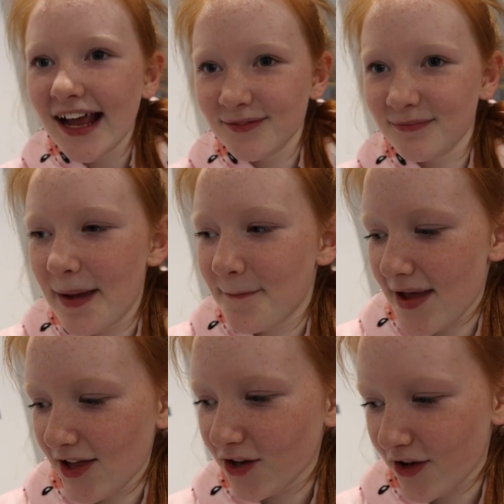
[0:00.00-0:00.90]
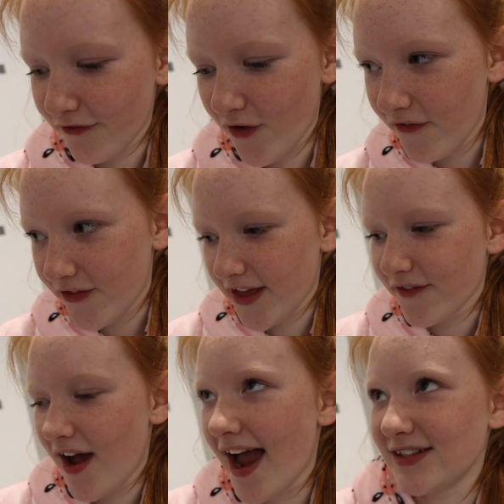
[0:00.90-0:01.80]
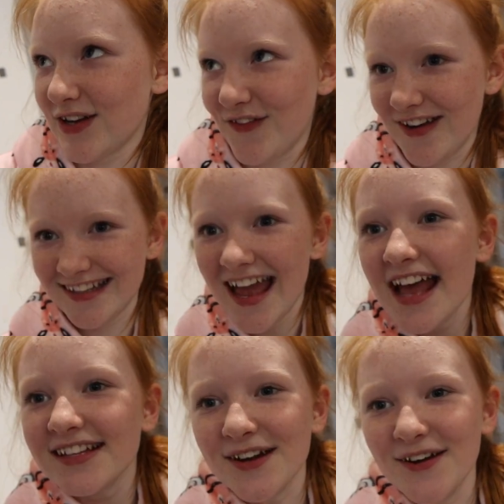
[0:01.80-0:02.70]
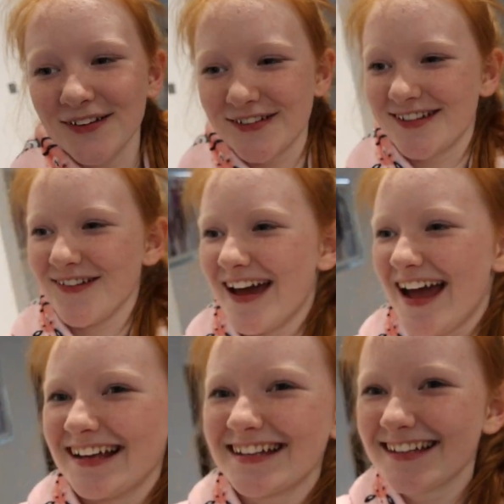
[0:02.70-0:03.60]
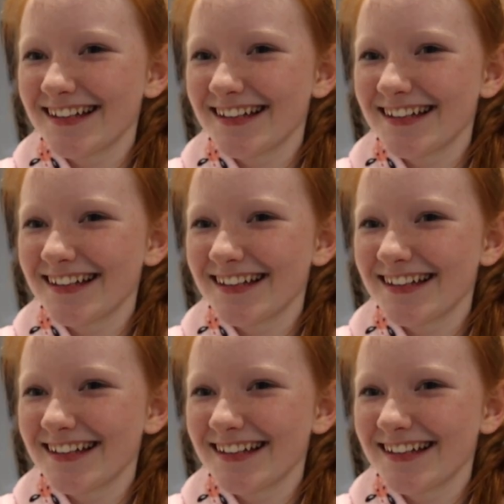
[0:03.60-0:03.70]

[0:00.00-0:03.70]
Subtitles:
I like milk frother thing for iced coffees. Oh, so yeah. It looks so nice.